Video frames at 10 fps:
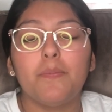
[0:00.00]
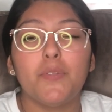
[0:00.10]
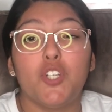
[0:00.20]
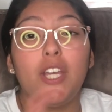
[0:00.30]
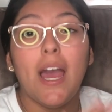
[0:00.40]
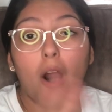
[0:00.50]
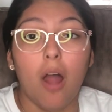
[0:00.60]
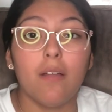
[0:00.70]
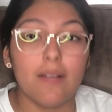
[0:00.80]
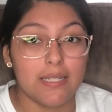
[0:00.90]
she had
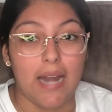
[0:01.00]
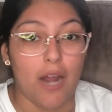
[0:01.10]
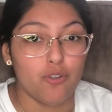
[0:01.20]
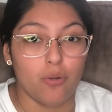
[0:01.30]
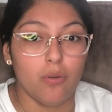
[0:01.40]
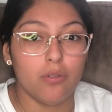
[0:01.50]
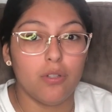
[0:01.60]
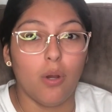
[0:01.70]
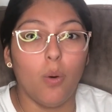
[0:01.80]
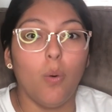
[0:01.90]
all of us natural.
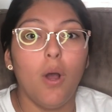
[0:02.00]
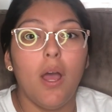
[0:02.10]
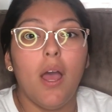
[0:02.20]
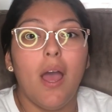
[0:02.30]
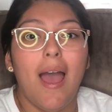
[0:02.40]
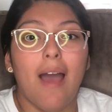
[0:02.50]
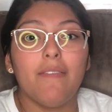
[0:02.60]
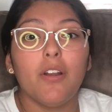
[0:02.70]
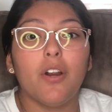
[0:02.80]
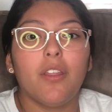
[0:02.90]
So
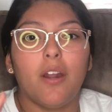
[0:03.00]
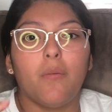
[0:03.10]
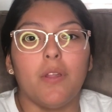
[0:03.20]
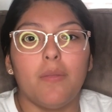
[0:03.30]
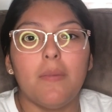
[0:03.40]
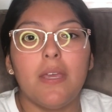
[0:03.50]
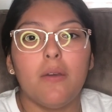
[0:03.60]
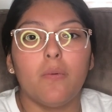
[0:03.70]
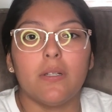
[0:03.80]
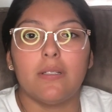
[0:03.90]
having her there with
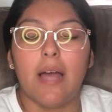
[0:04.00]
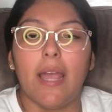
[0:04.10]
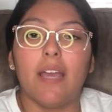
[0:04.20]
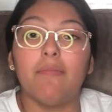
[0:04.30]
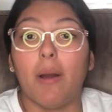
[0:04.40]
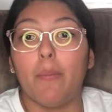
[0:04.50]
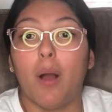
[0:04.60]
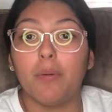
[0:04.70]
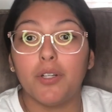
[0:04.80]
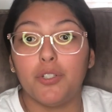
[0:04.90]
me was like, if my
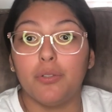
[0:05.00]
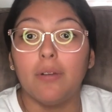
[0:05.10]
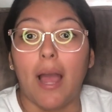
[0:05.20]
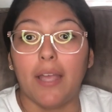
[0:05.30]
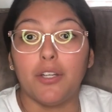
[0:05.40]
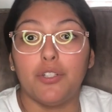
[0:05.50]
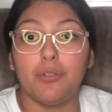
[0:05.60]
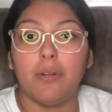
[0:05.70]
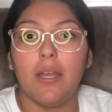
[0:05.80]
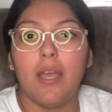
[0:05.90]
mom could do it, I could
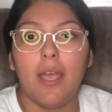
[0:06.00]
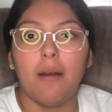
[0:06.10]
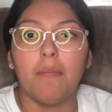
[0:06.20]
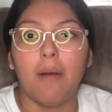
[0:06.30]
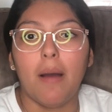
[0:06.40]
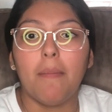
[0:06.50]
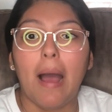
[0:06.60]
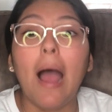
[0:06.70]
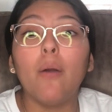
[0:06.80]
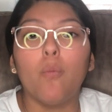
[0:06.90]
do it. And
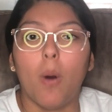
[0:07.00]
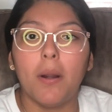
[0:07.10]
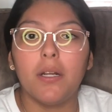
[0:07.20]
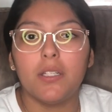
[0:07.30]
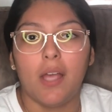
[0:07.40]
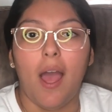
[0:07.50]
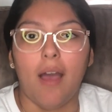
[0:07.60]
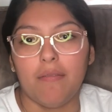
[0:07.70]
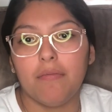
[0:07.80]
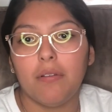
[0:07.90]
I wanted to have